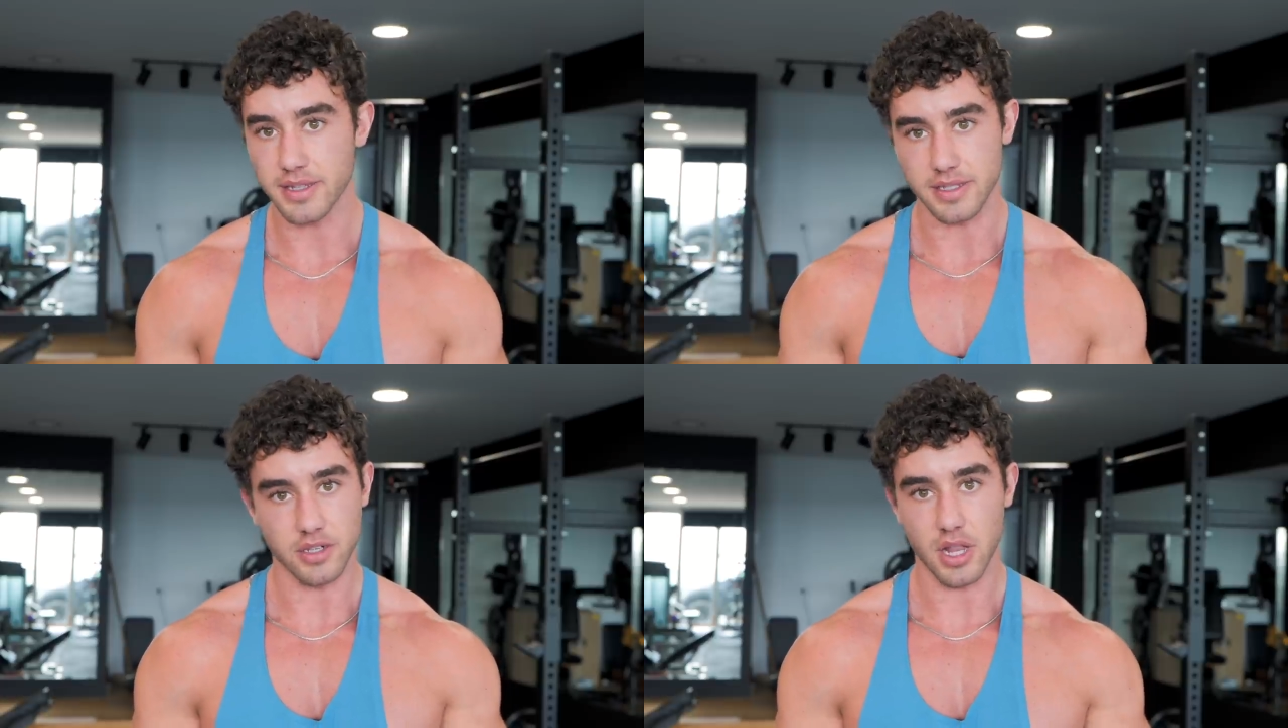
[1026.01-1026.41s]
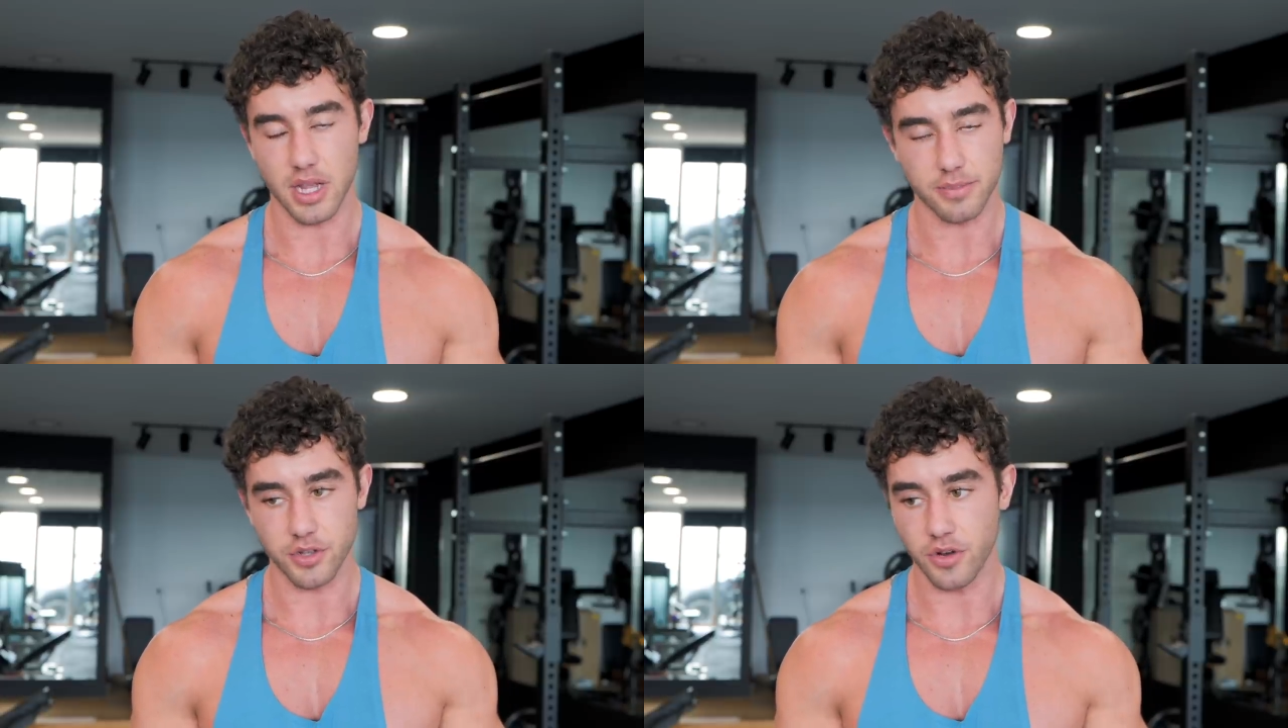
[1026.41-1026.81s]
it's
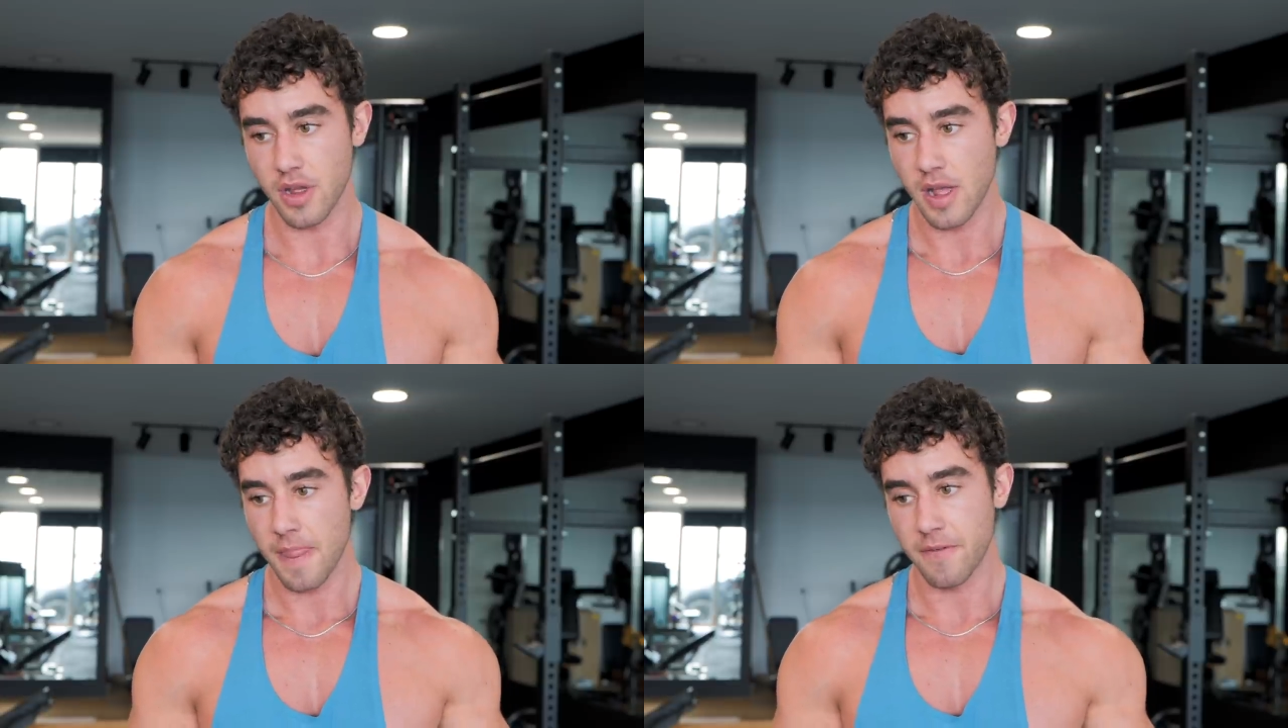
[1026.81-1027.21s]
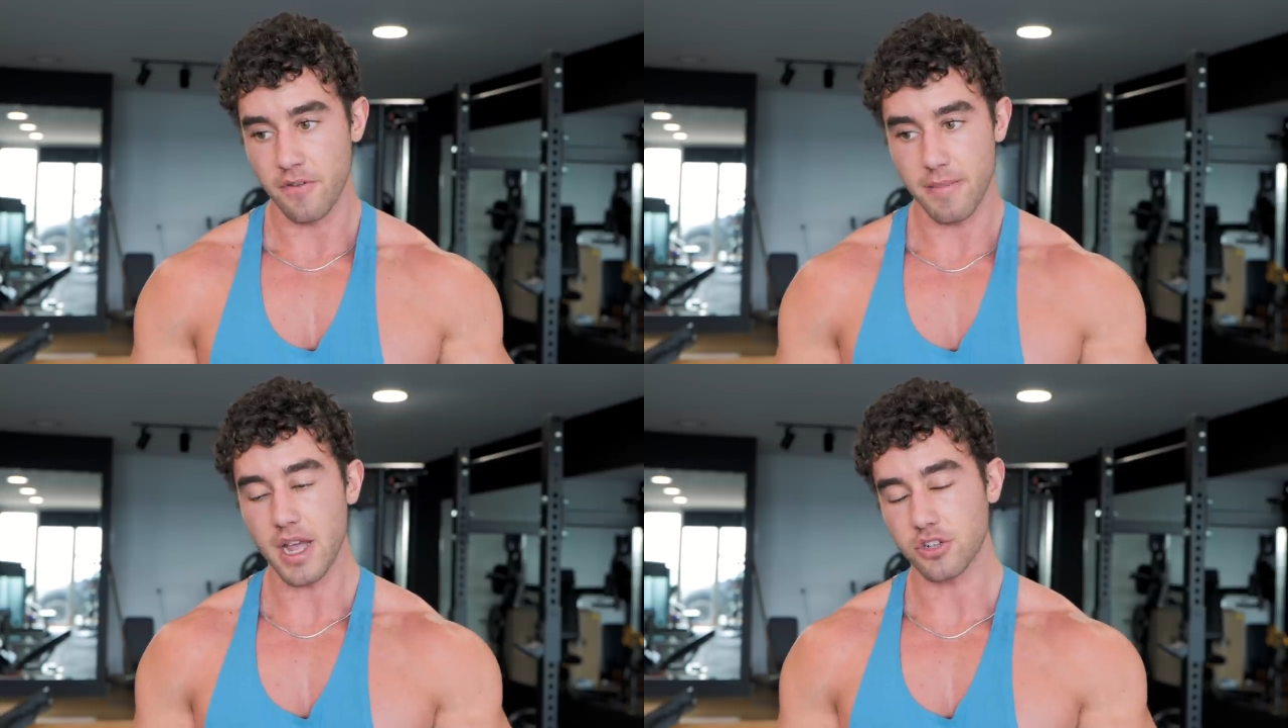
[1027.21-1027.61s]
entirely up to you.
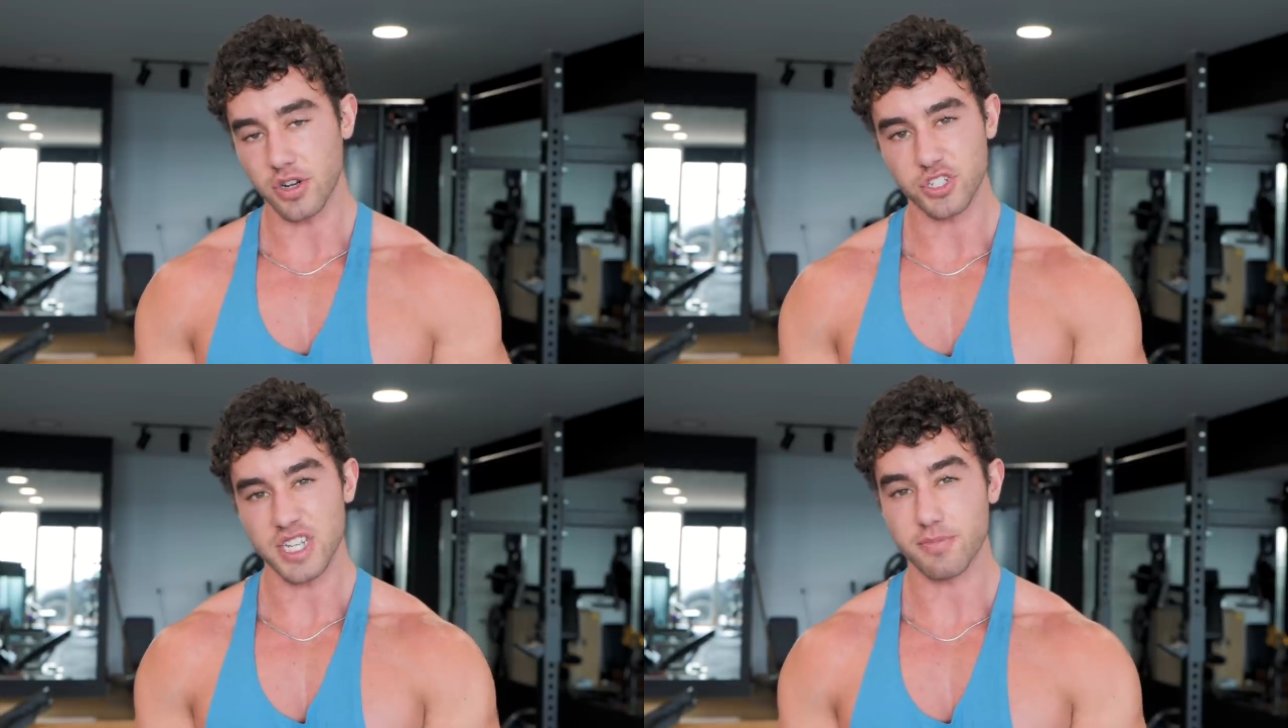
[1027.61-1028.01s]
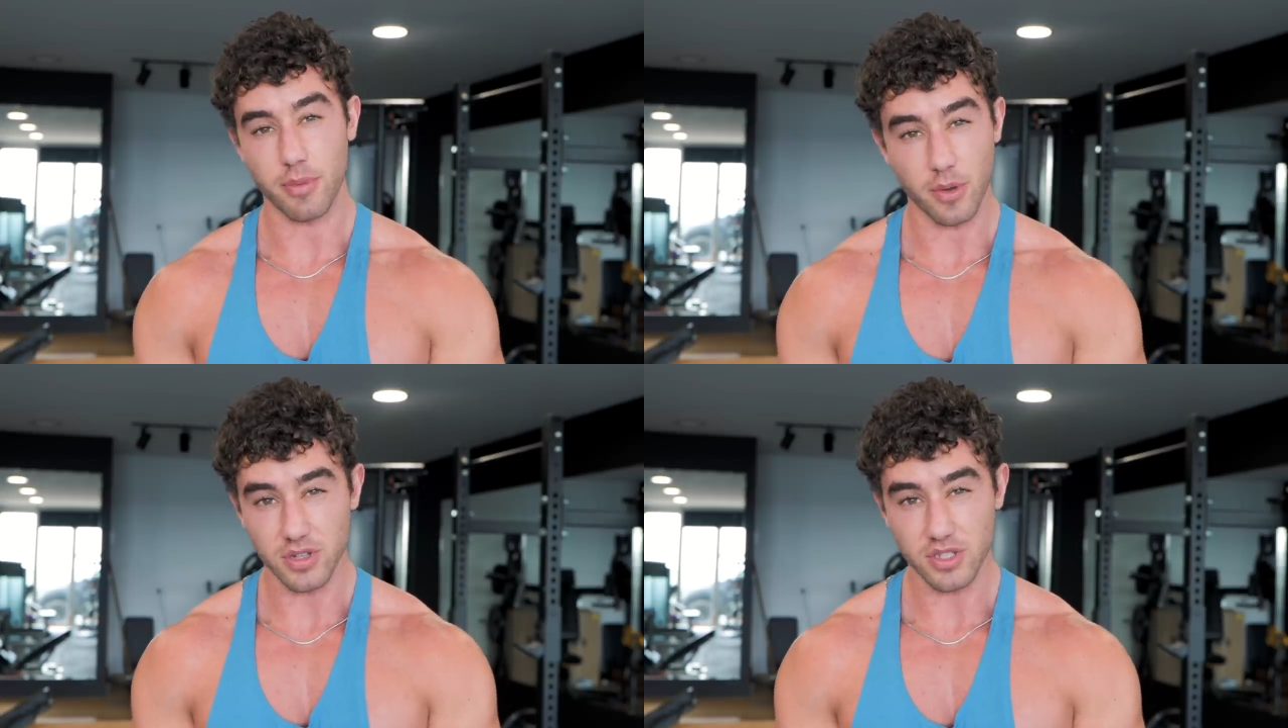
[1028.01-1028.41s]
For me, I train chest
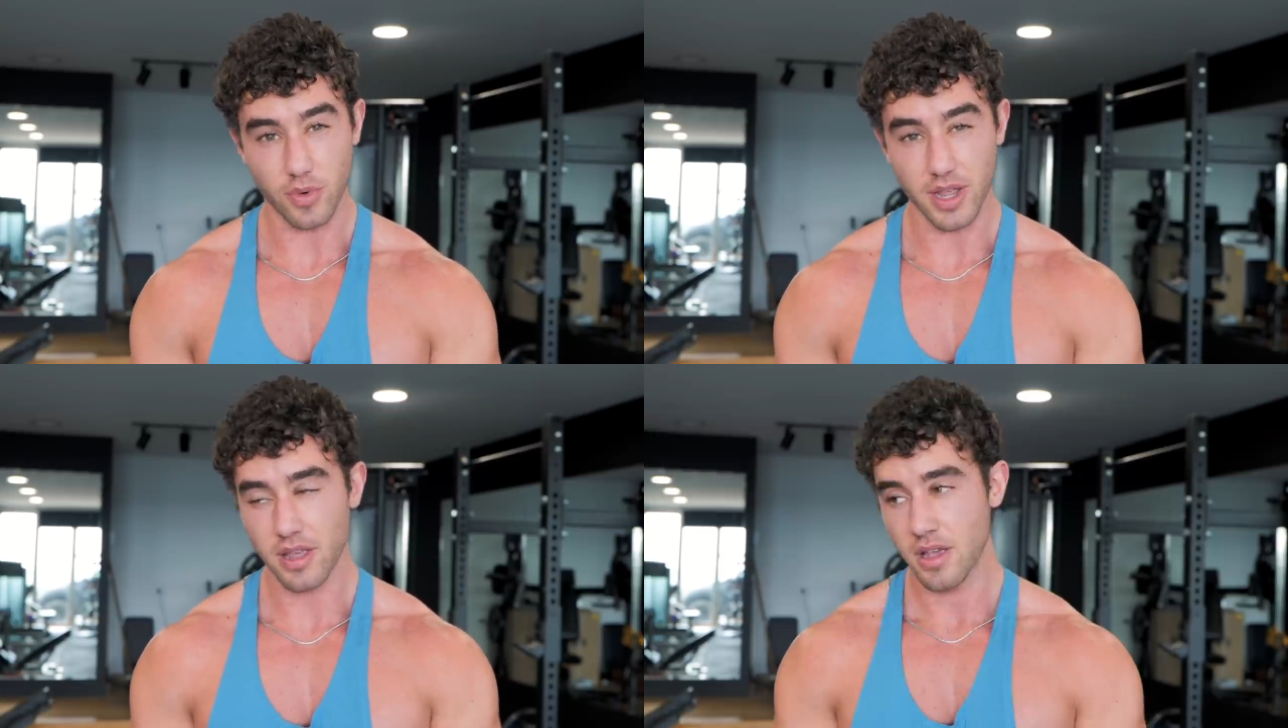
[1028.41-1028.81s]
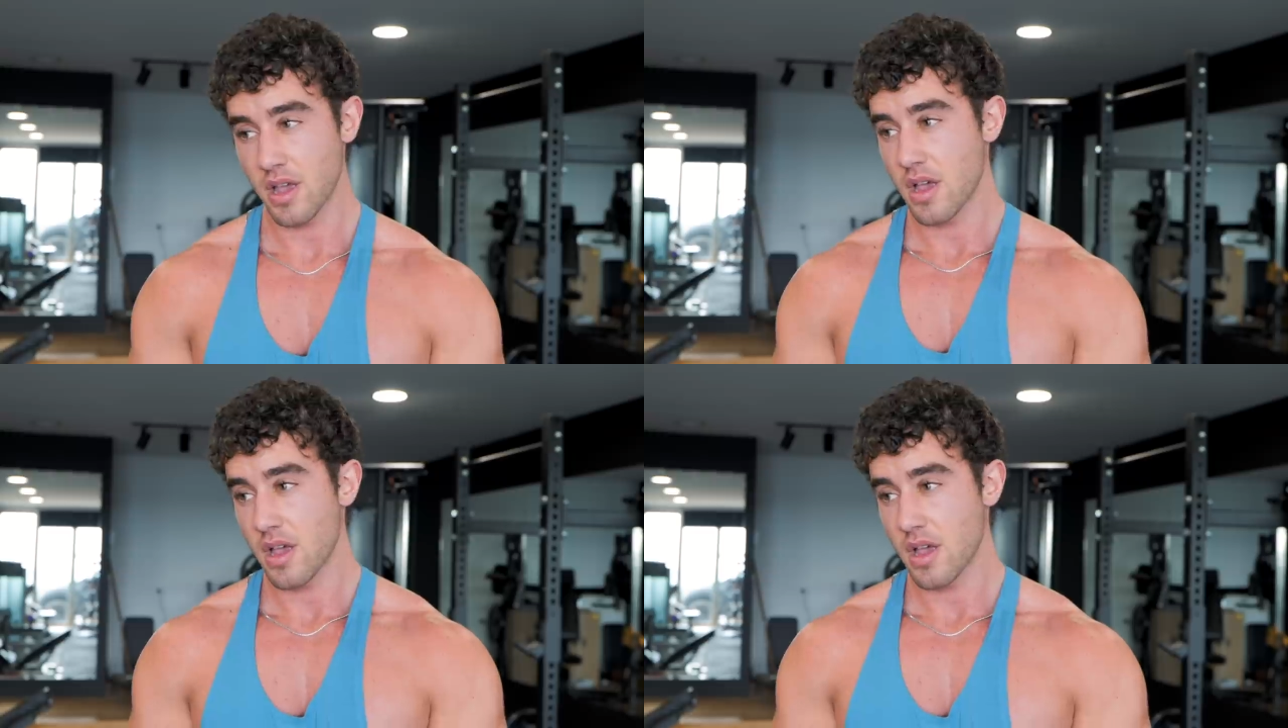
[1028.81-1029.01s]
probably once a week.